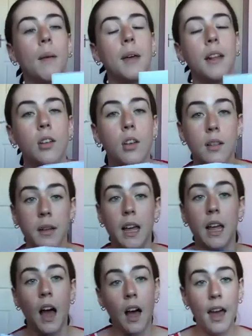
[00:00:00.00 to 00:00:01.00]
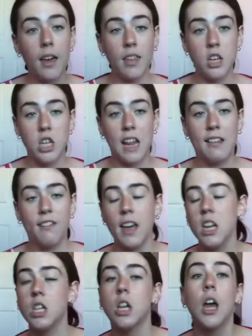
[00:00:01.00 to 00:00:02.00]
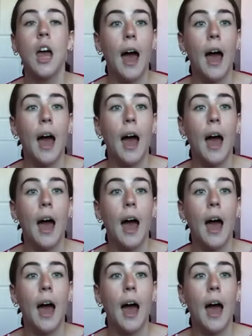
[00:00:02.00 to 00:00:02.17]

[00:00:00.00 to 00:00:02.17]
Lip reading: I'm going to do is I'm going to cut out this jellyfish